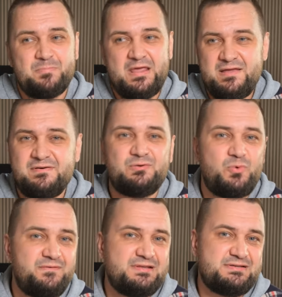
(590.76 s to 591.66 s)
Even
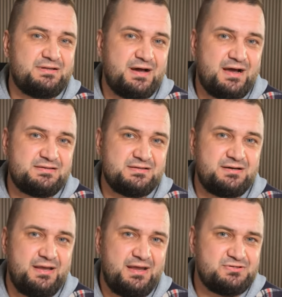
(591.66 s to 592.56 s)
with the
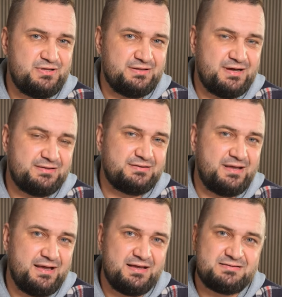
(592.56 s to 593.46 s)
Sennheiser
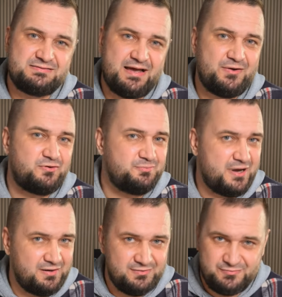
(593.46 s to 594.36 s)
HD800S, I could
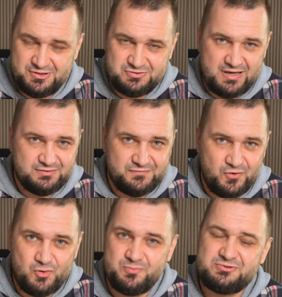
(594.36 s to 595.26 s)
barely reach that
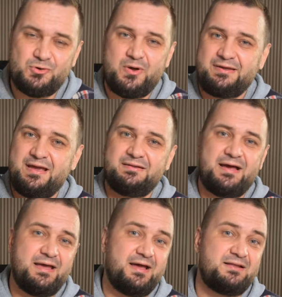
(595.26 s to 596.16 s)
volume. So again,
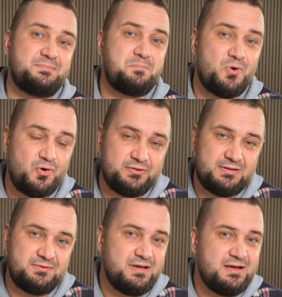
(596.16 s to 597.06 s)
I had more
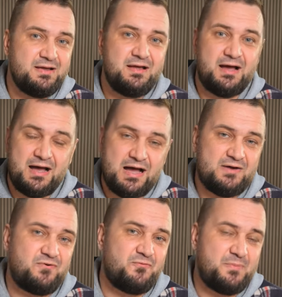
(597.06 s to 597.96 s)
than
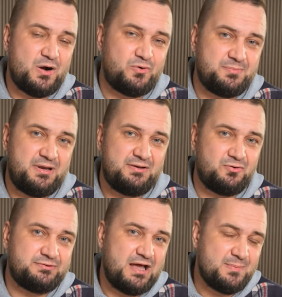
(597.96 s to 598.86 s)
half of power remaining
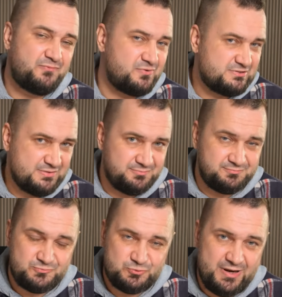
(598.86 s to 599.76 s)
on tap for some
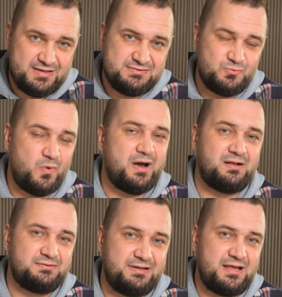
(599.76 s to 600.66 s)
crazy
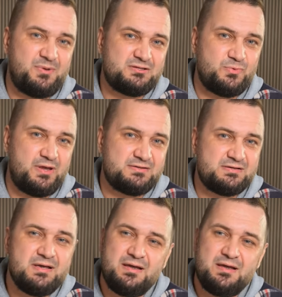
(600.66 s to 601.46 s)
wild dynamic swings.